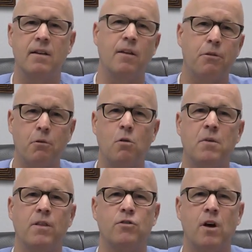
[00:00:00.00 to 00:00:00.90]
and throw them
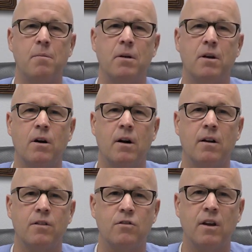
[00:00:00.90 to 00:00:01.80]
in the shopping cart
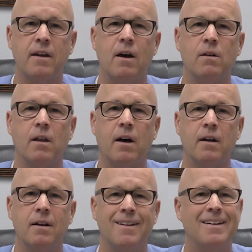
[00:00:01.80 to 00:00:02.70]
at the checkout
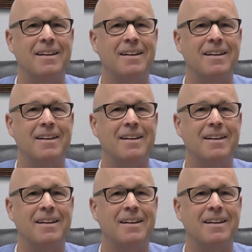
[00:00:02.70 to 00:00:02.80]
line,